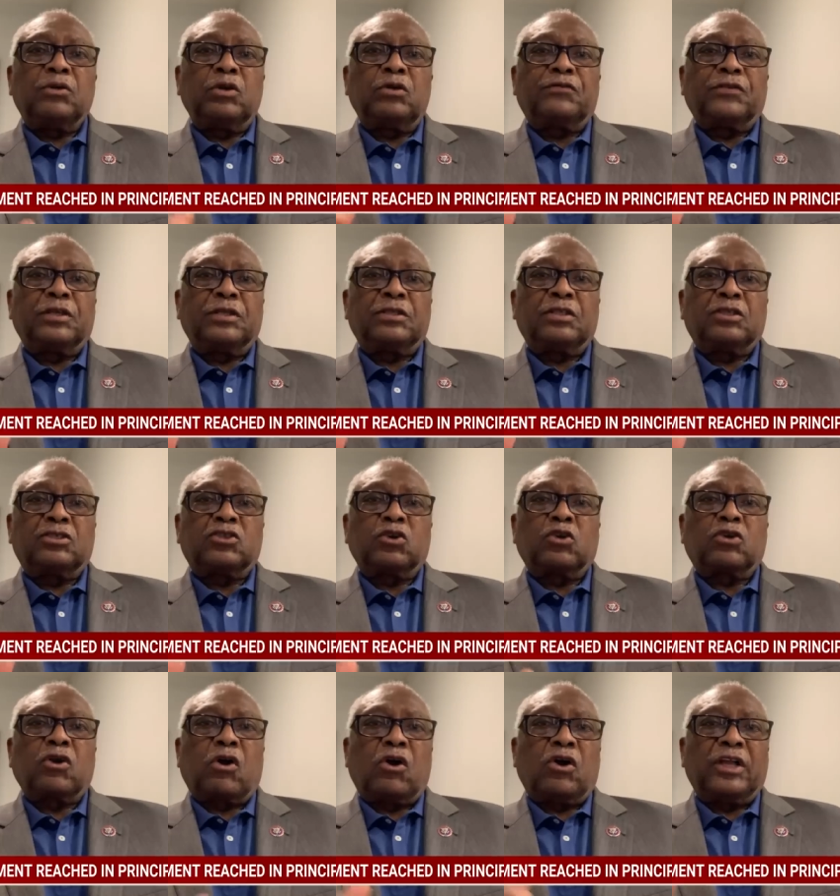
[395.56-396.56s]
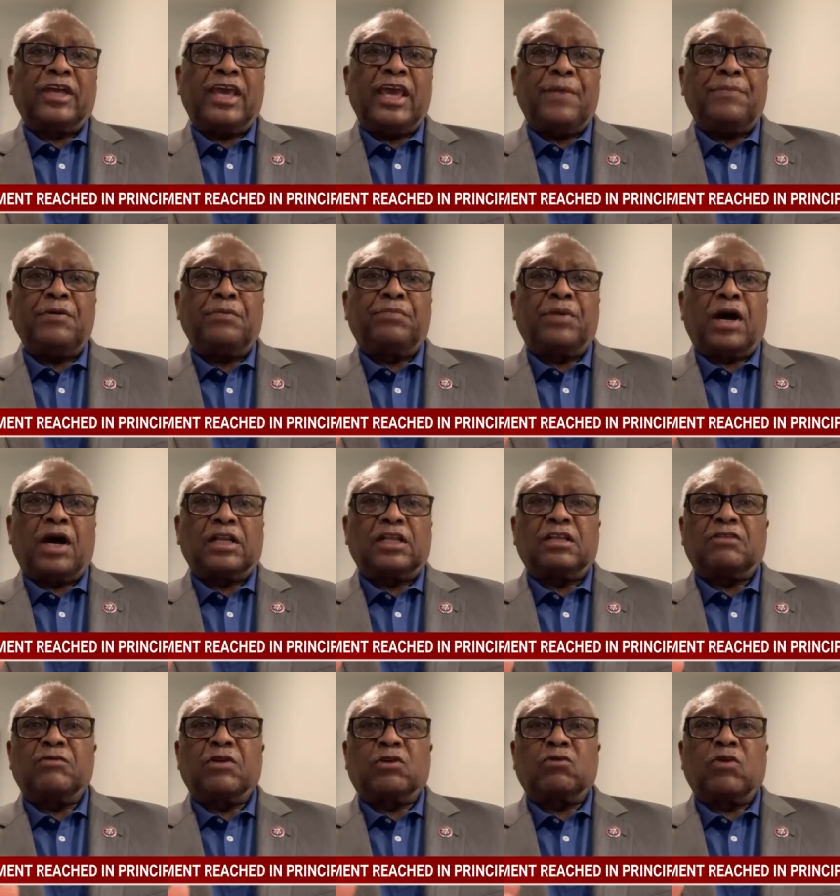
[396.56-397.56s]
move into so called able
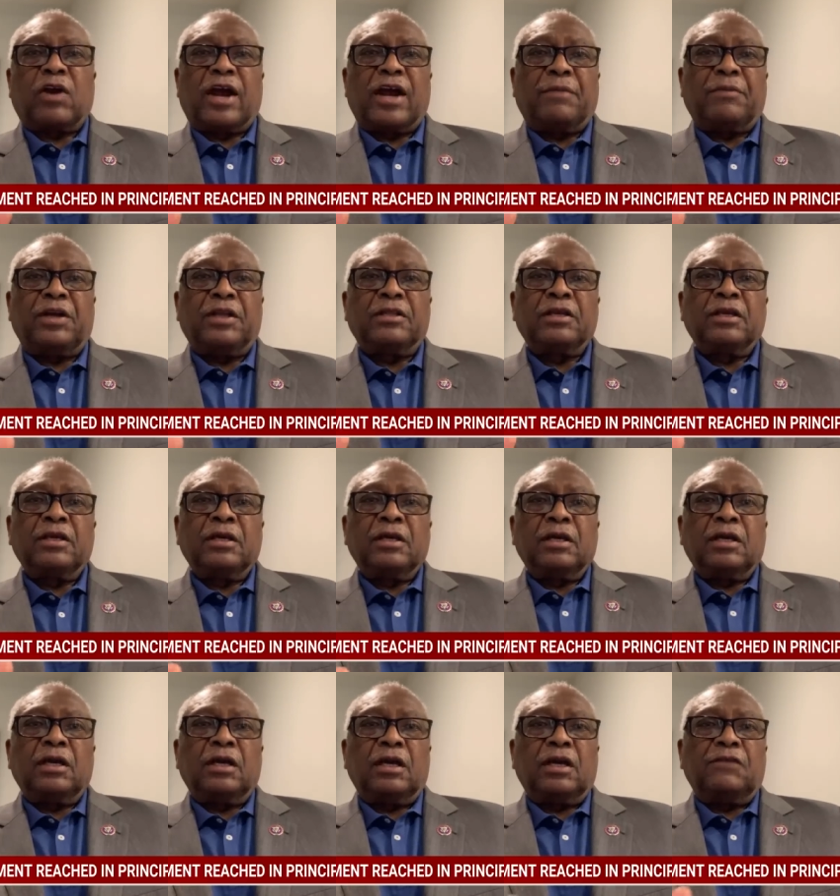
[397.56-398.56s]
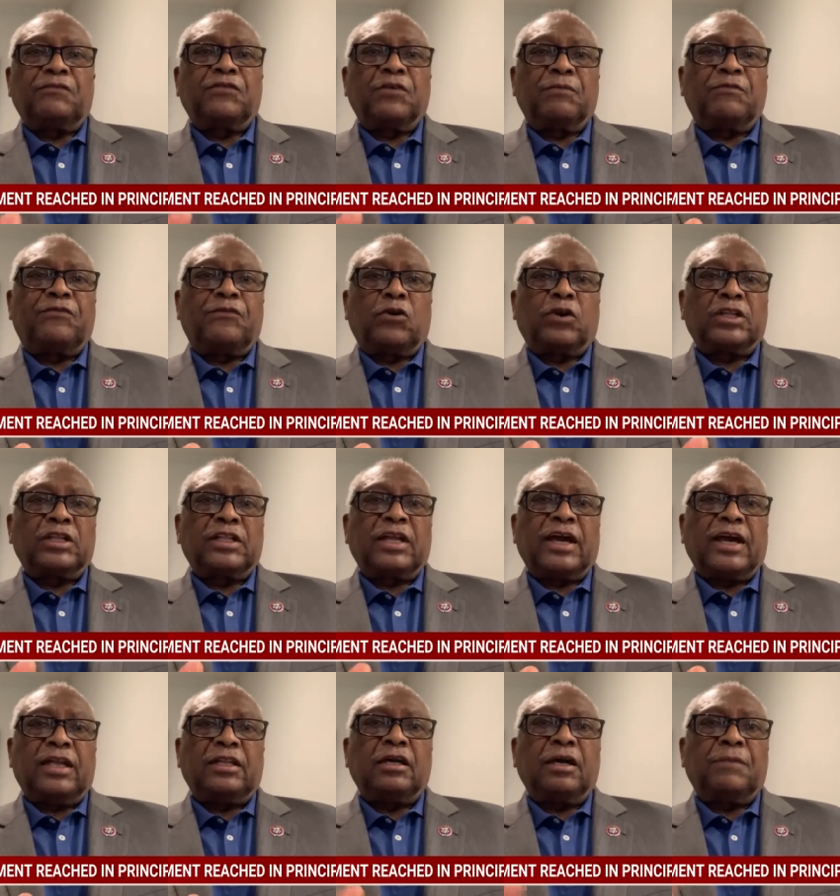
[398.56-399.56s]
bodied requirement, uh, from
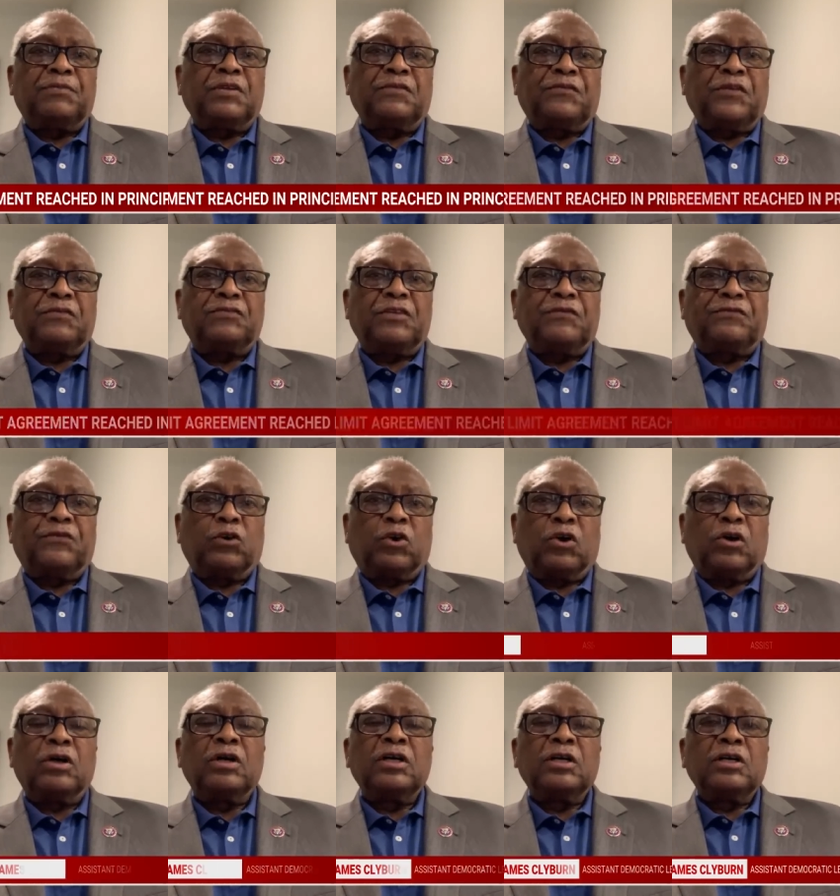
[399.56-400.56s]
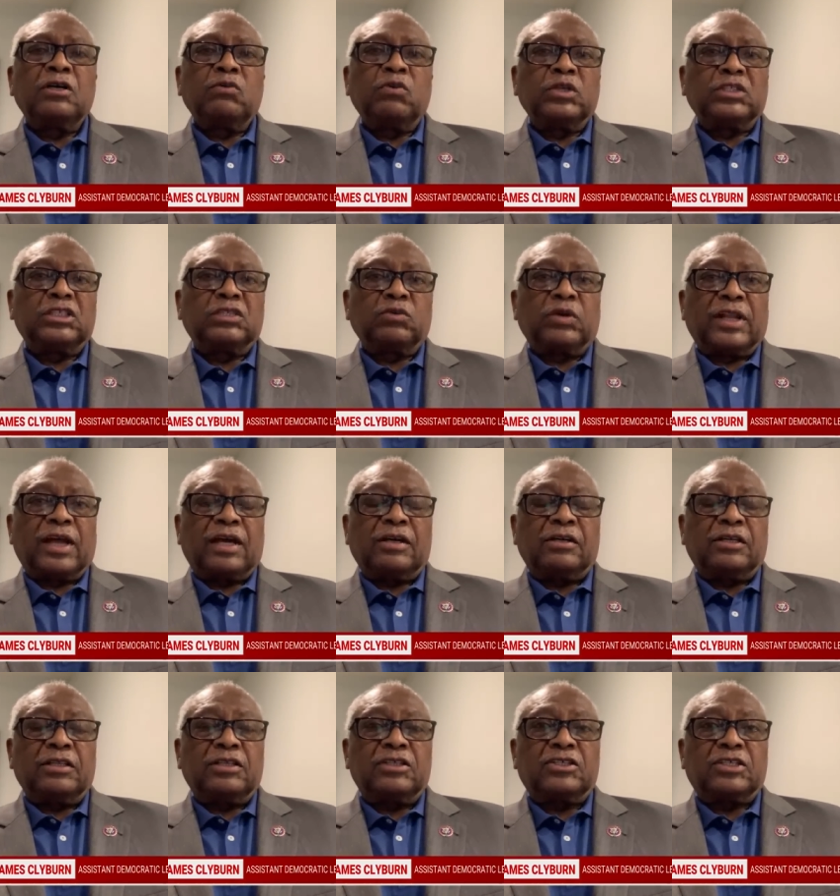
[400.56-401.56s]
49 up to 54, which is what
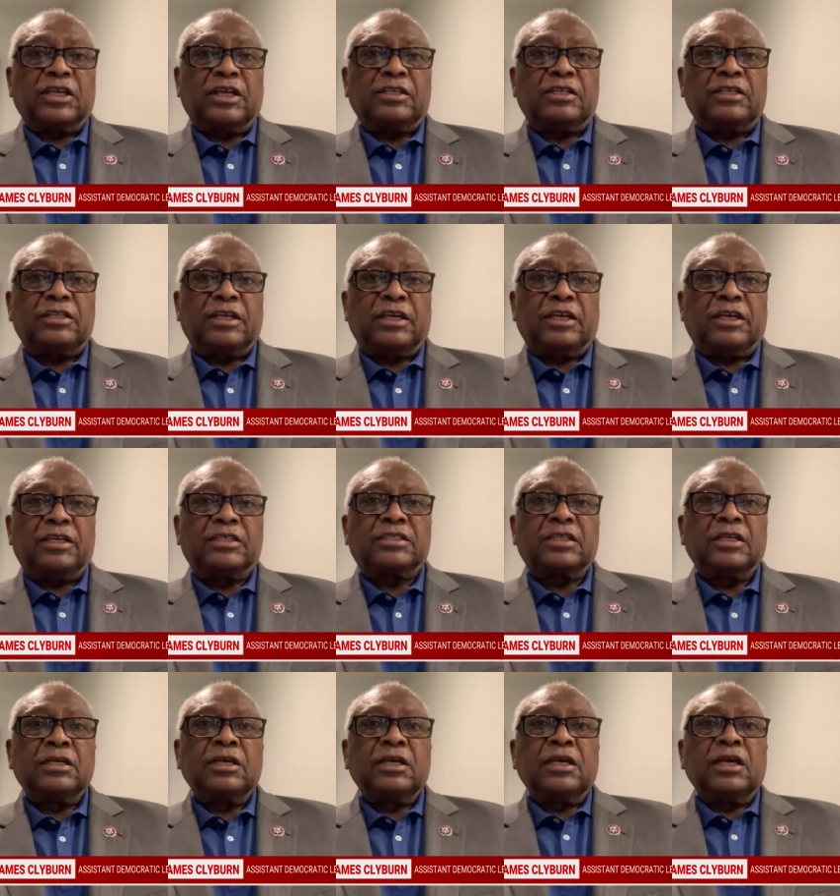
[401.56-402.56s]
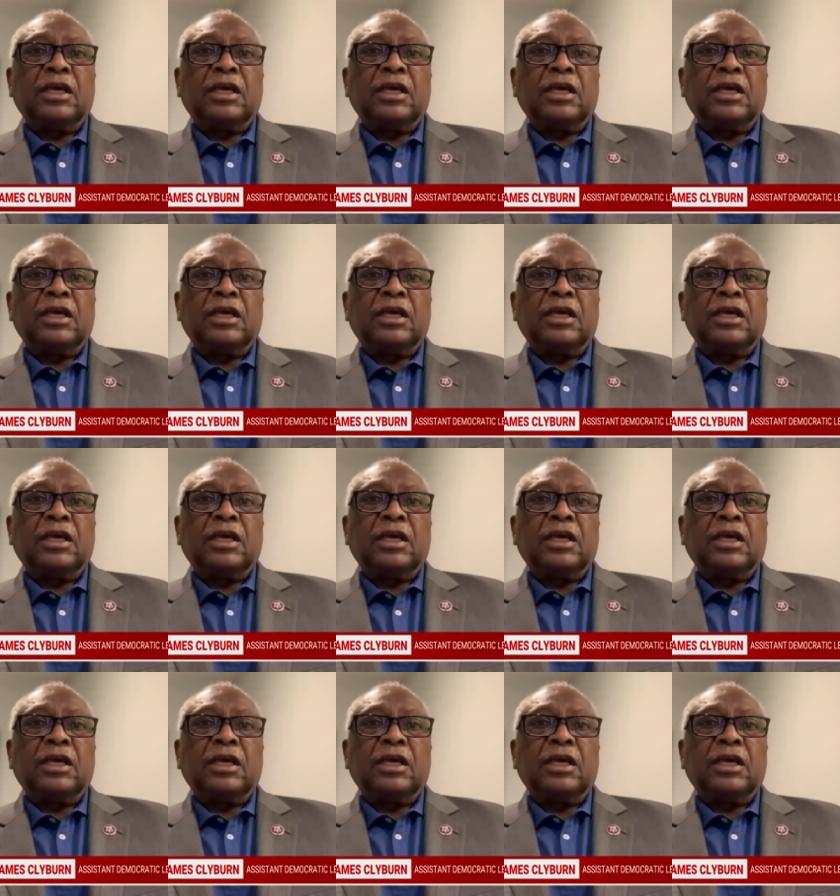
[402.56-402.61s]
I understand it is.